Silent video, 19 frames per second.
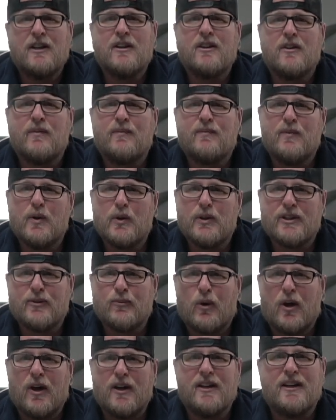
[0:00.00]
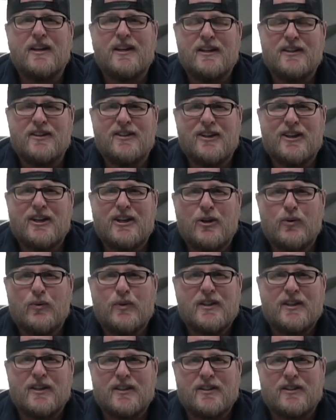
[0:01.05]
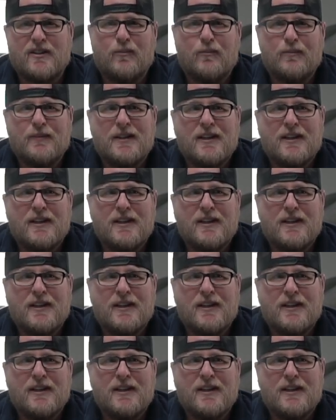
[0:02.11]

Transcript: The first one is the queue system.